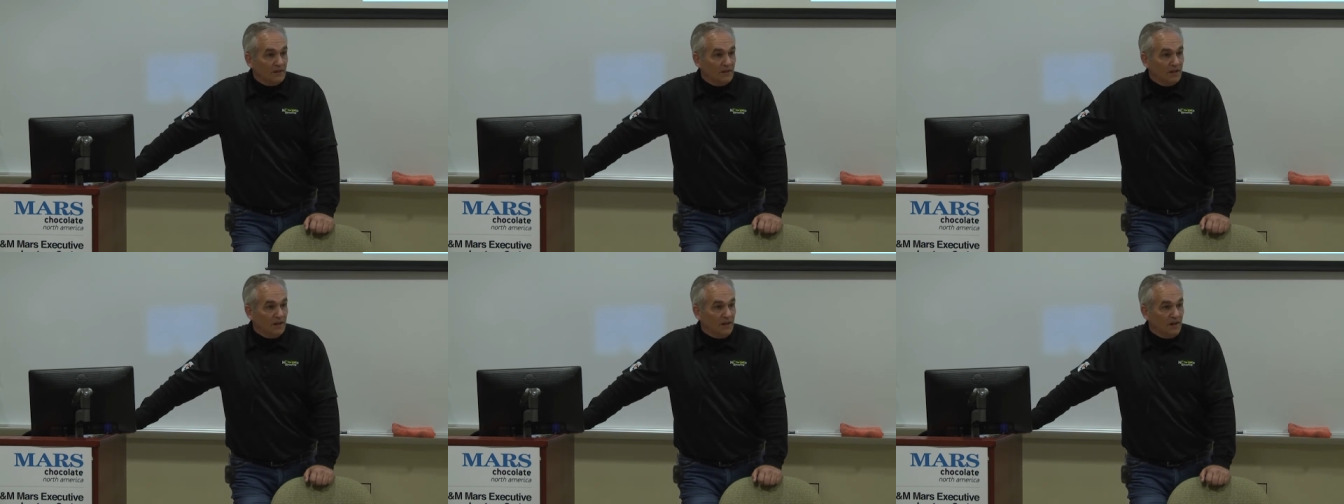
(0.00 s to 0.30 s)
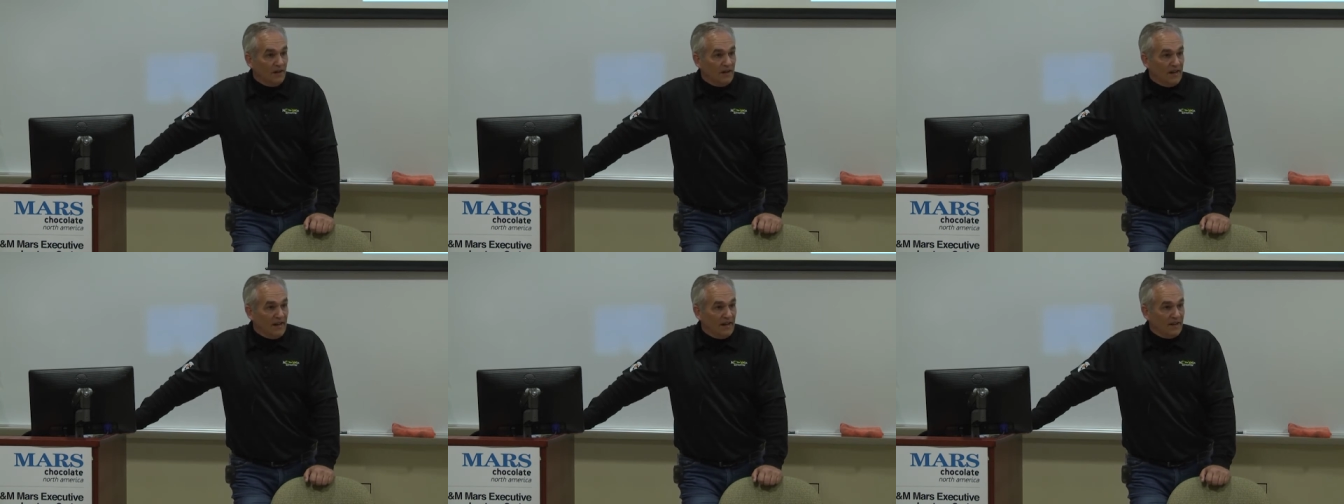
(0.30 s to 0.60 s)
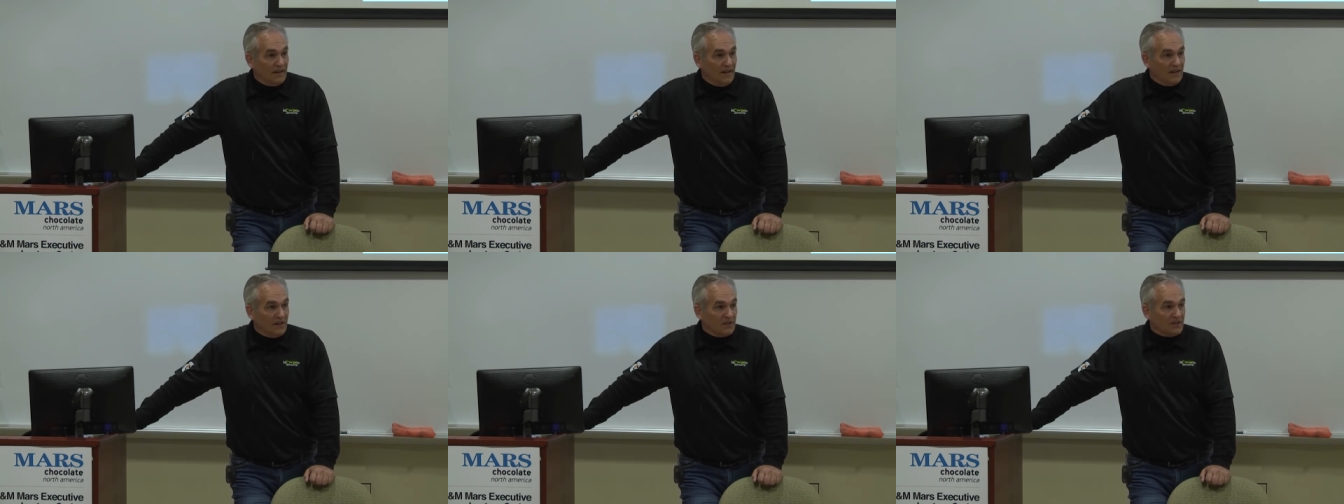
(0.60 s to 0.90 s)
Uh,
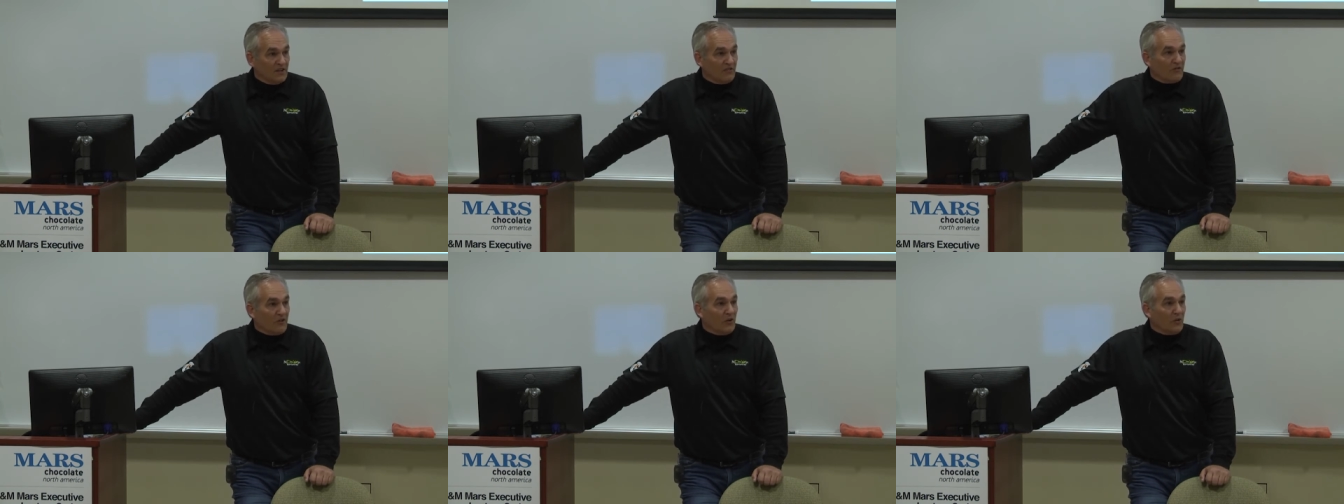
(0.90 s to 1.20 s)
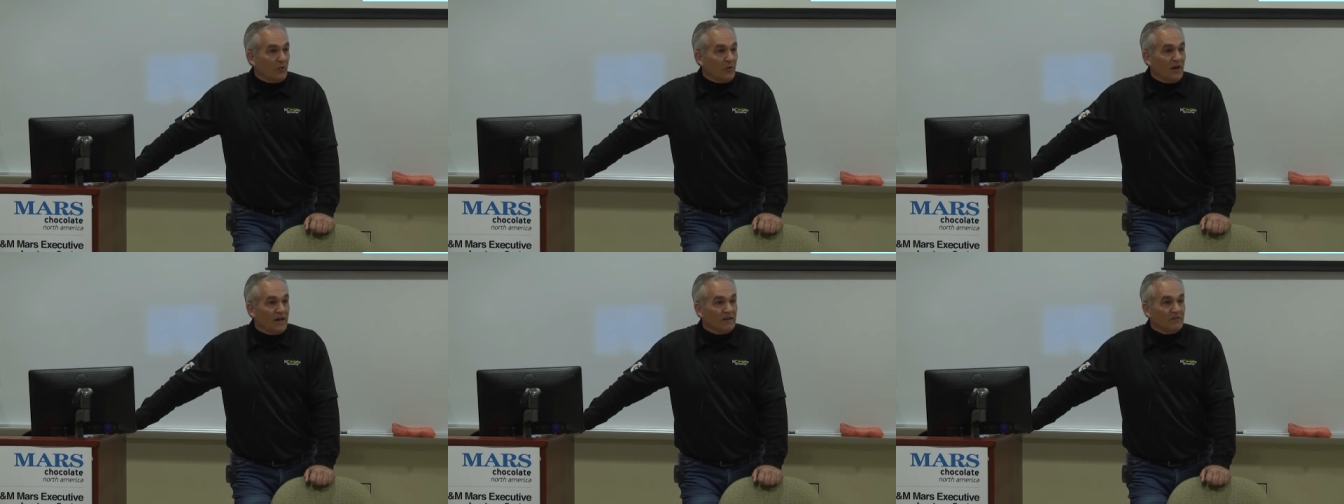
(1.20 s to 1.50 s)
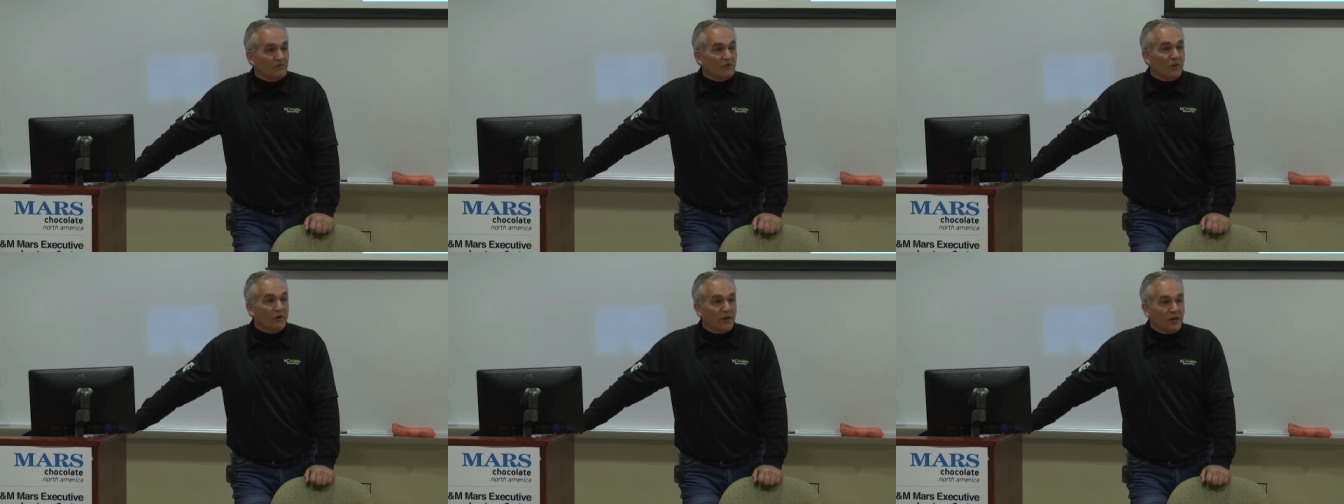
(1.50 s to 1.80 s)
Anne had a different way
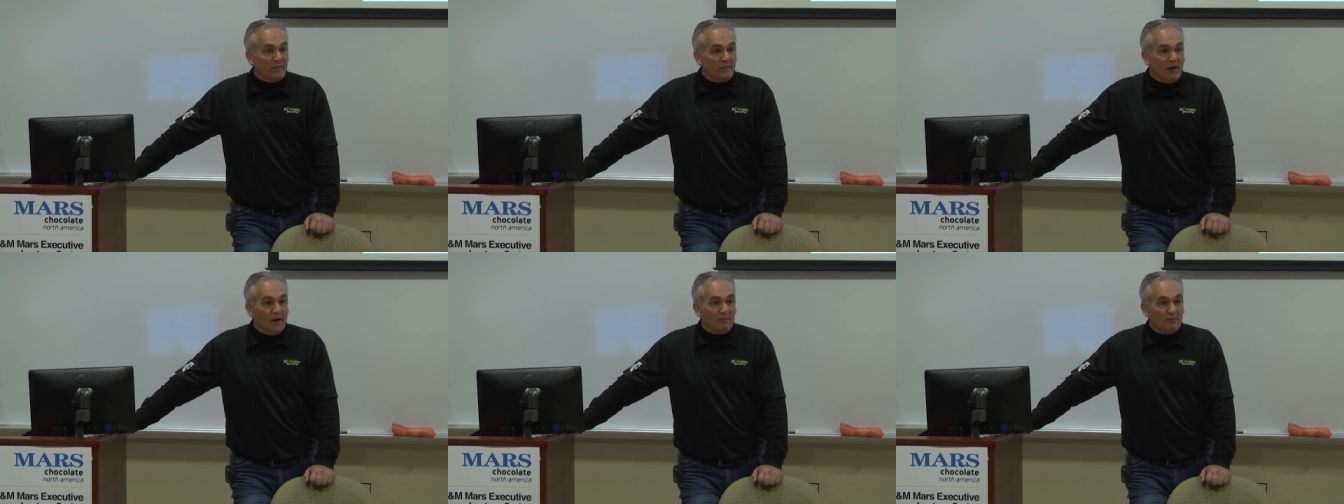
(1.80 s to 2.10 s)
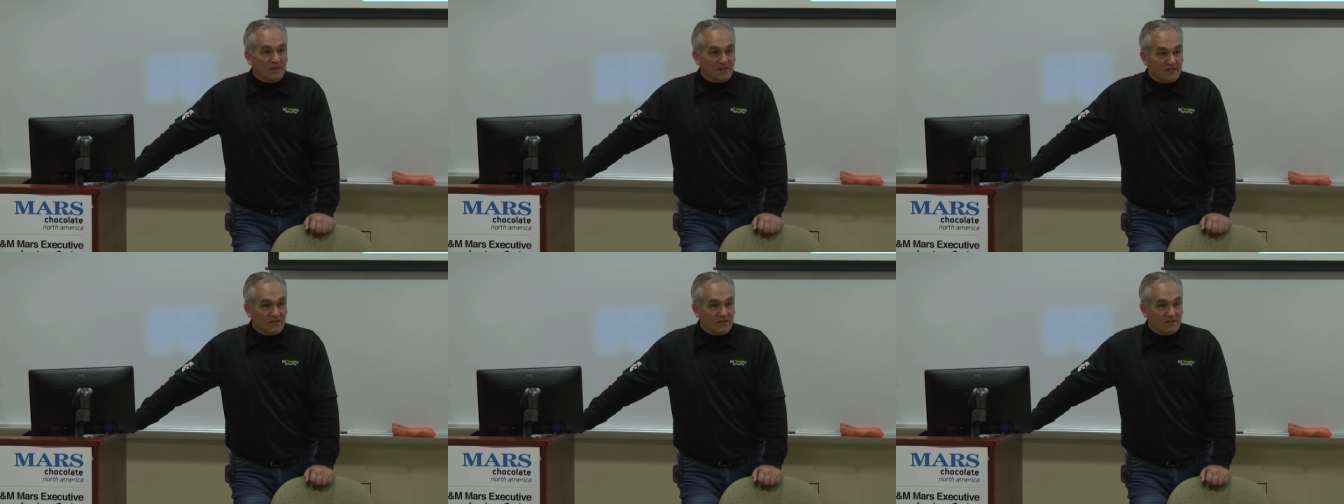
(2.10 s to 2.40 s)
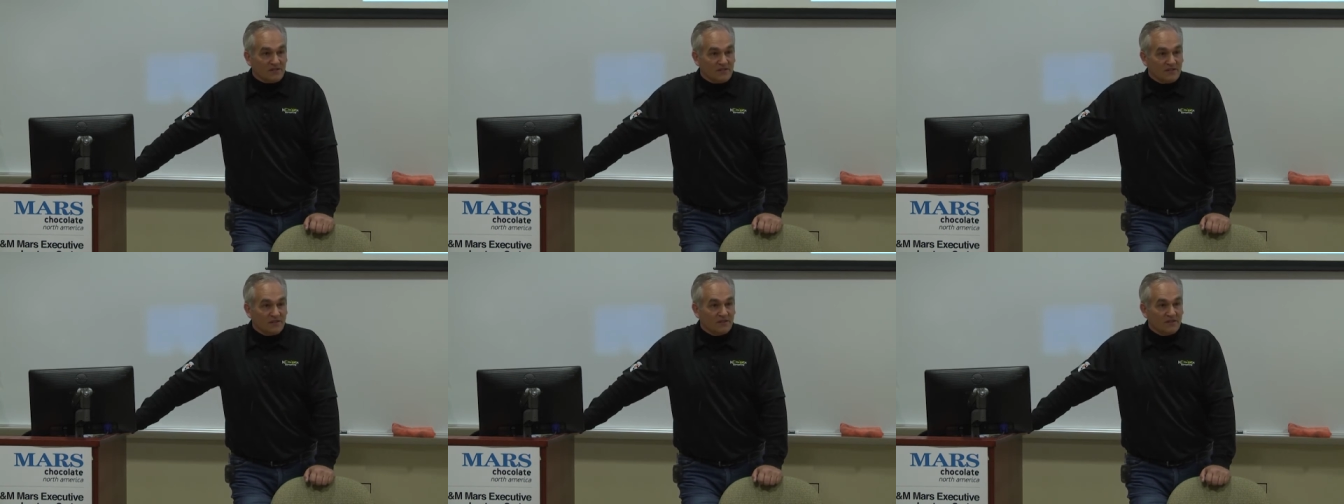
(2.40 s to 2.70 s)
of going about
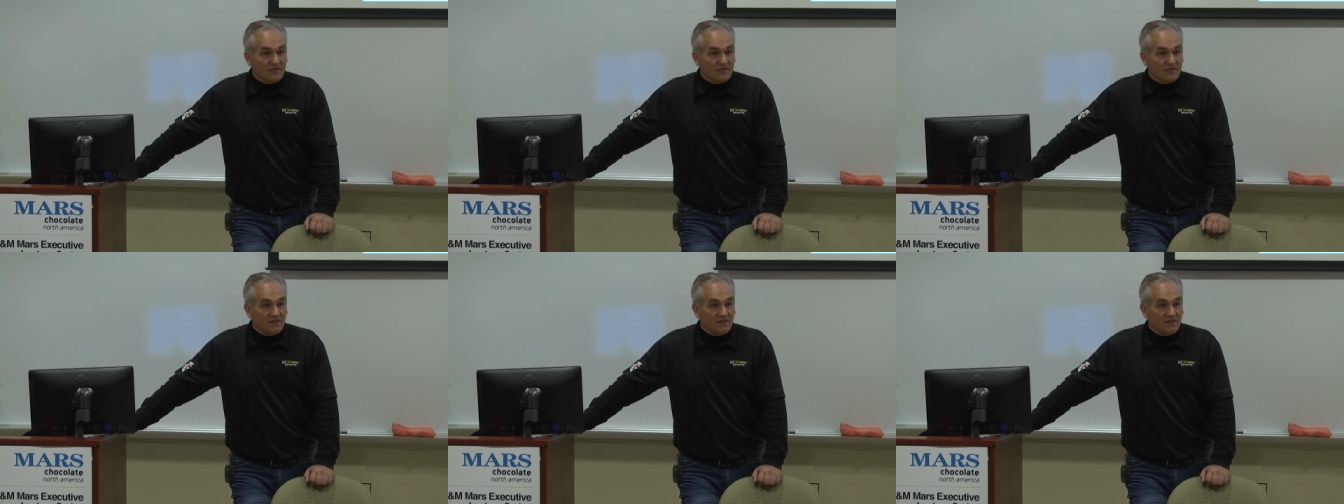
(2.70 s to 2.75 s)
business.